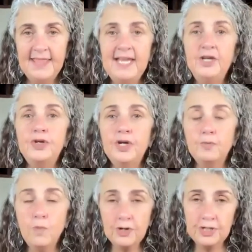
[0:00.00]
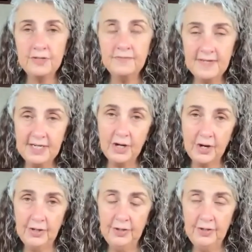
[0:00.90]
Then you can watch the
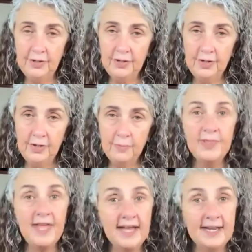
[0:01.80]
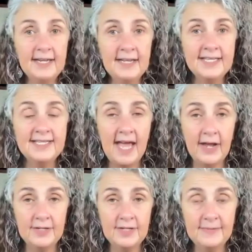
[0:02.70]
video without
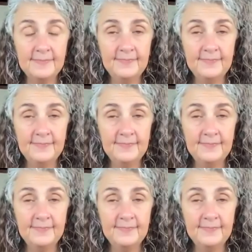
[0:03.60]
sound.